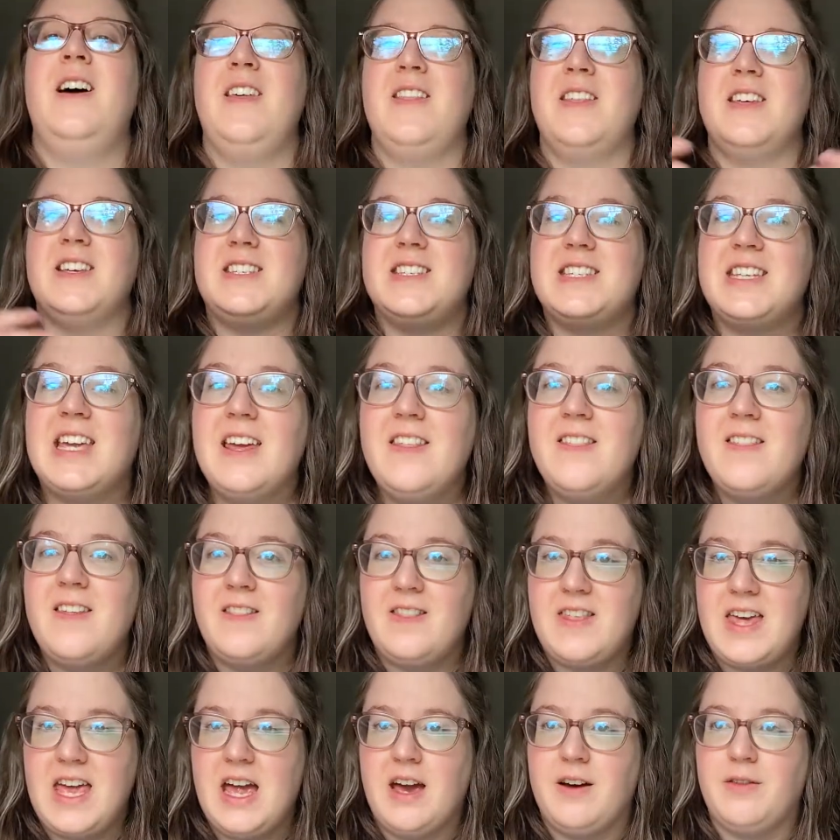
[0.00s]
the skin that
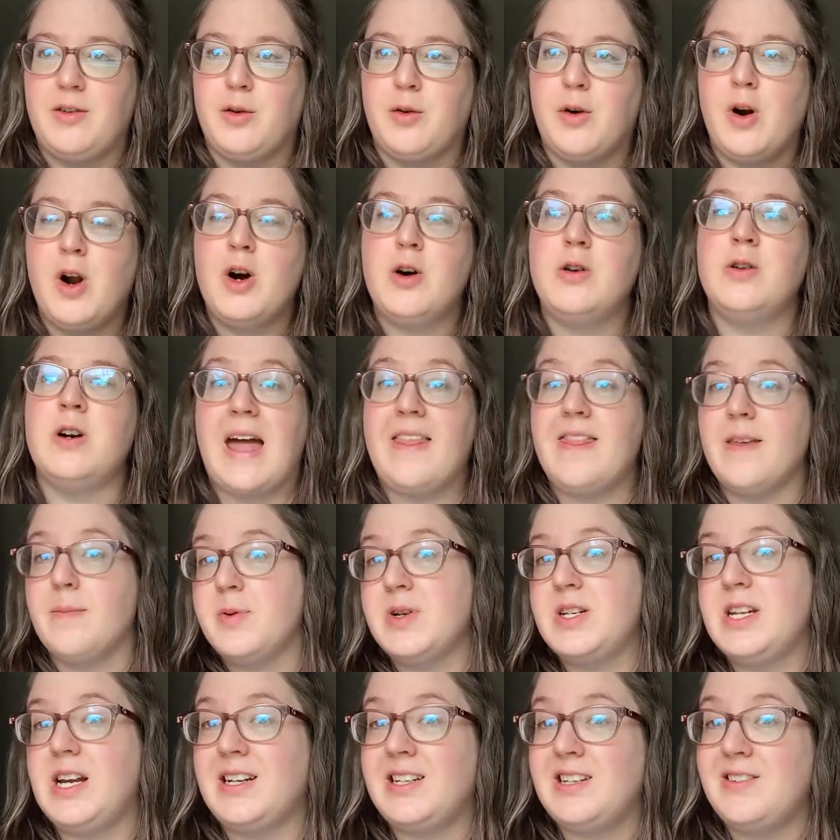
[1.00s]
they have grown and the
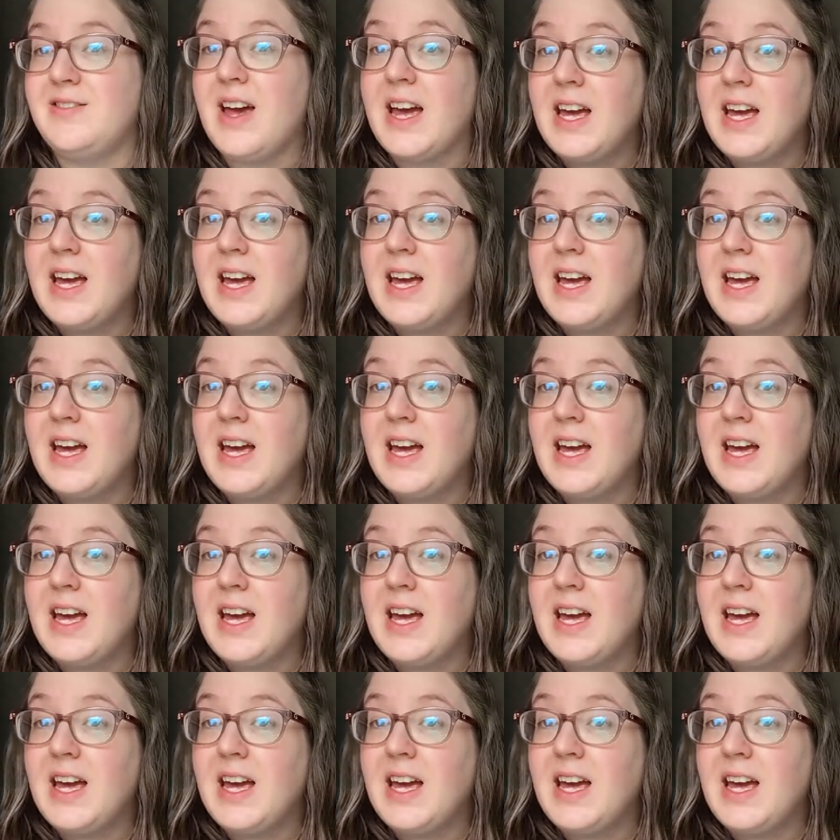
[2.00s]
protective